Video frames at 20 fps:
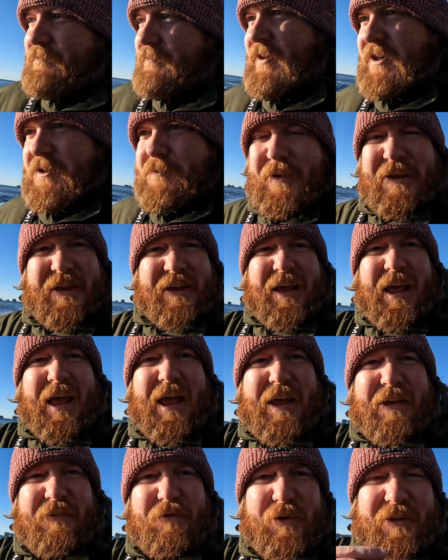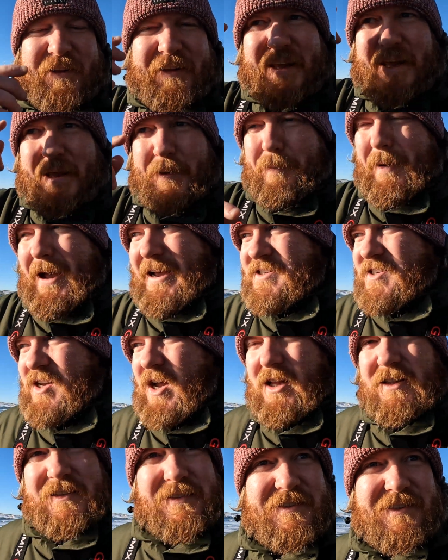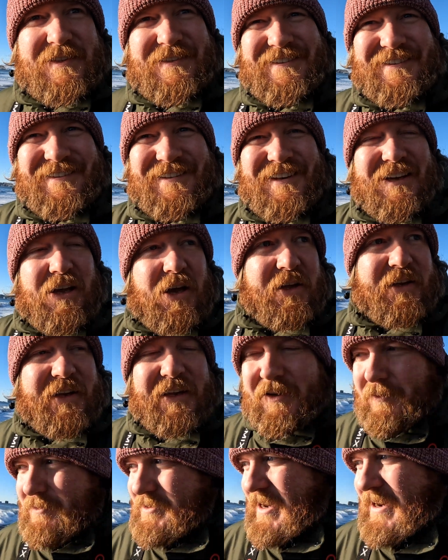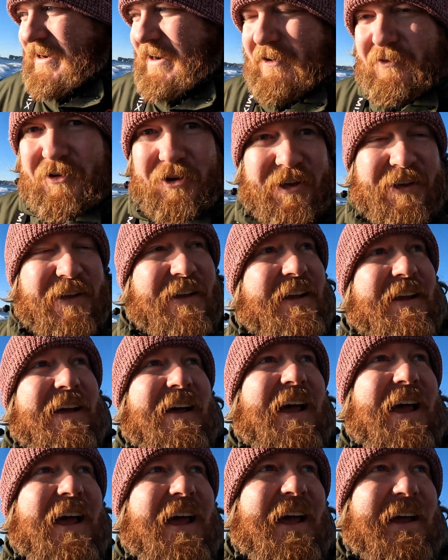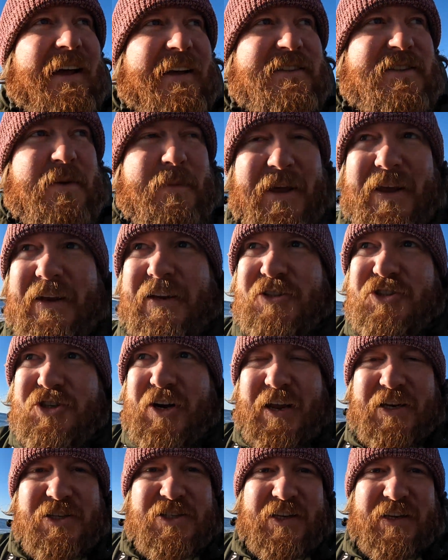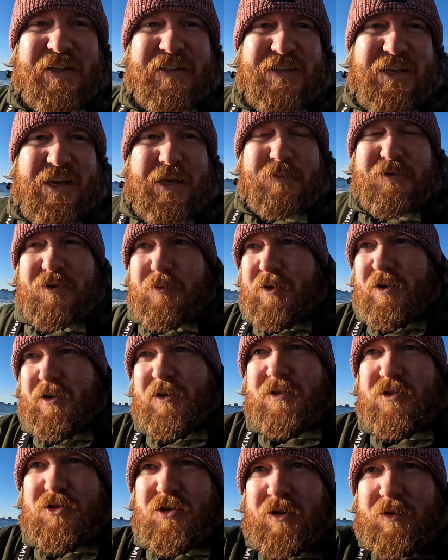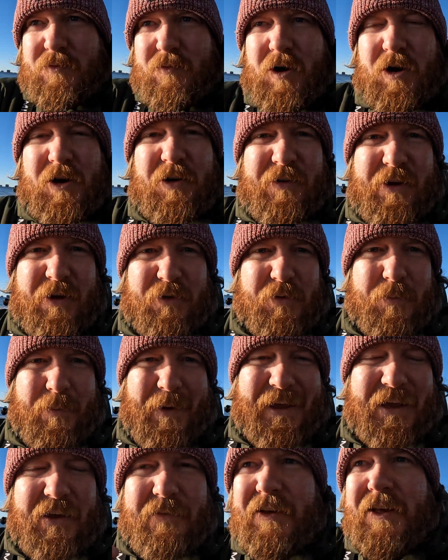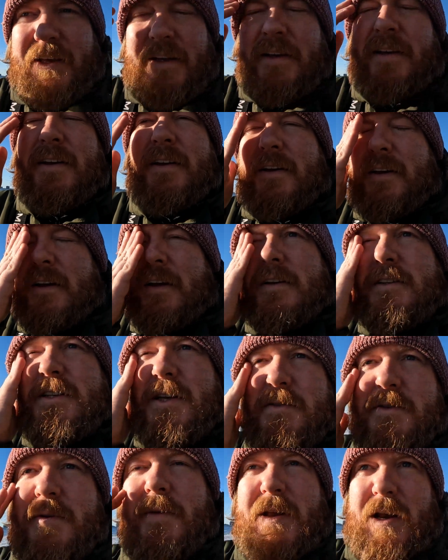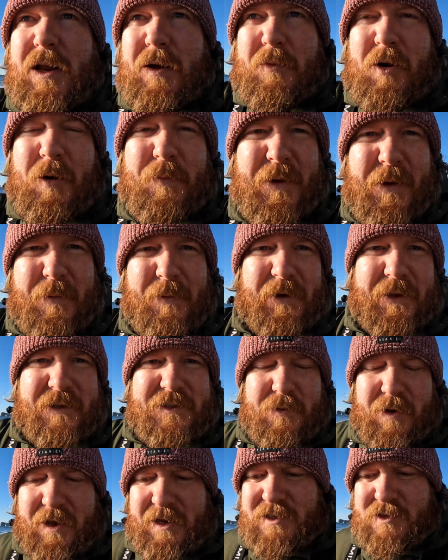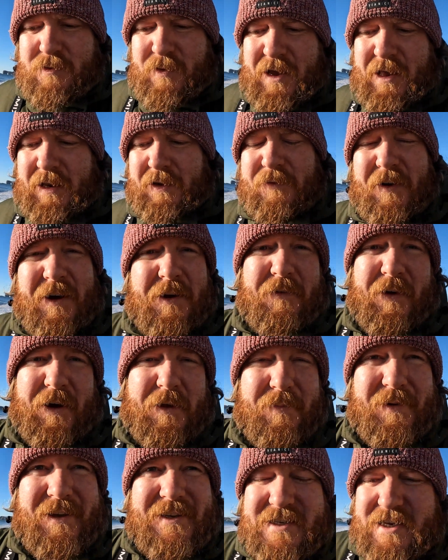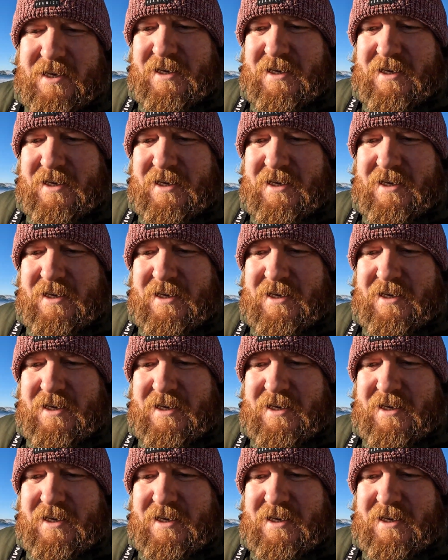This big cave with the basalt, I think I'm saying that right, is the main attraction, it seems. So we're going to try and walk around the back of it. Seems to be a lot more people this way as well. Very, very busy.